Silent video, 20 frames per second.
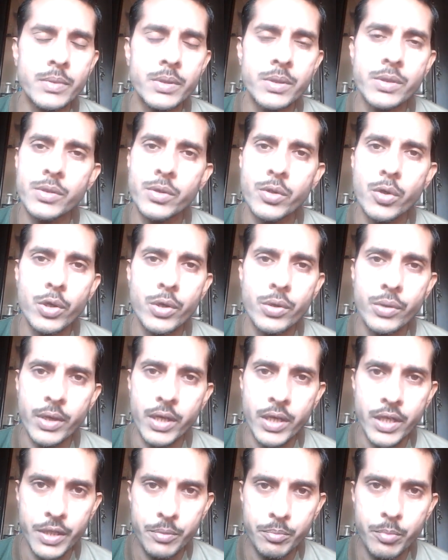is not
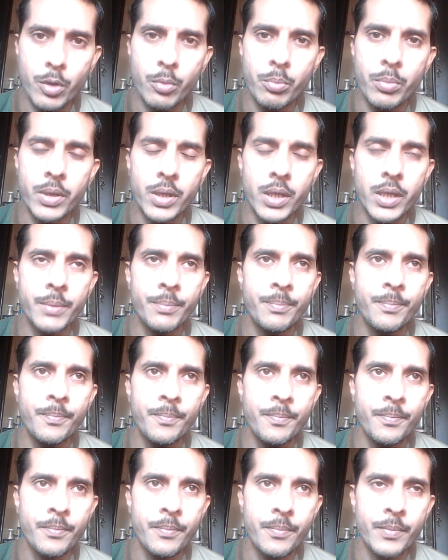running properly,
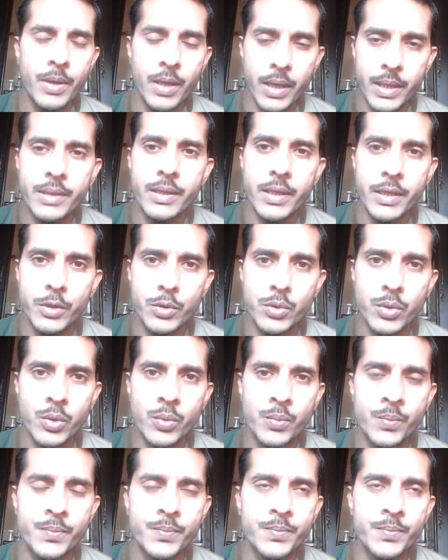I think so.